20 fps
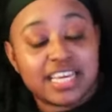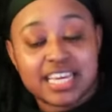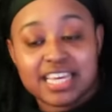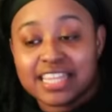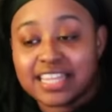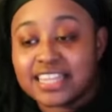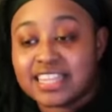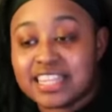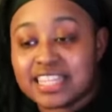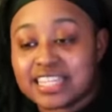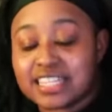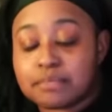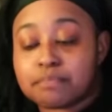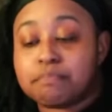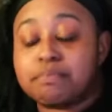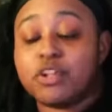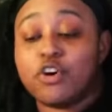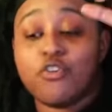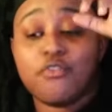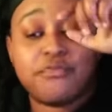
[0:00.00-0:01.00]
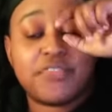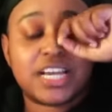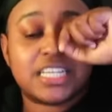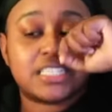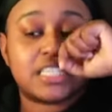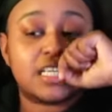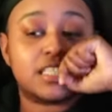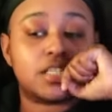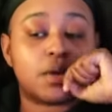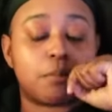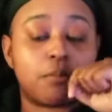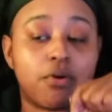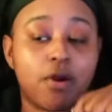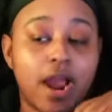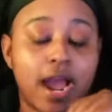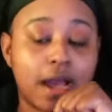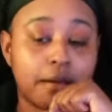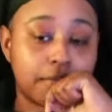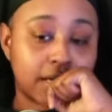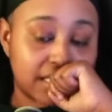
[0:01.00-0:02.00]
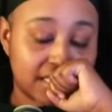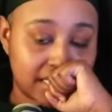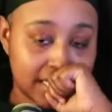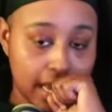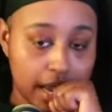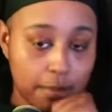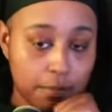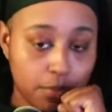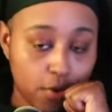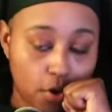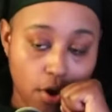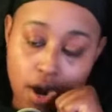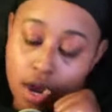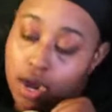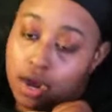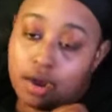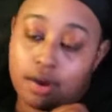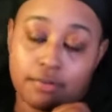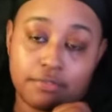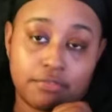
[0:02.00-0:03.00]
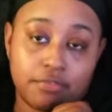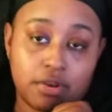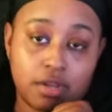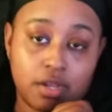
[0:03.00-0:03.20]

The, Blueface is the prime example of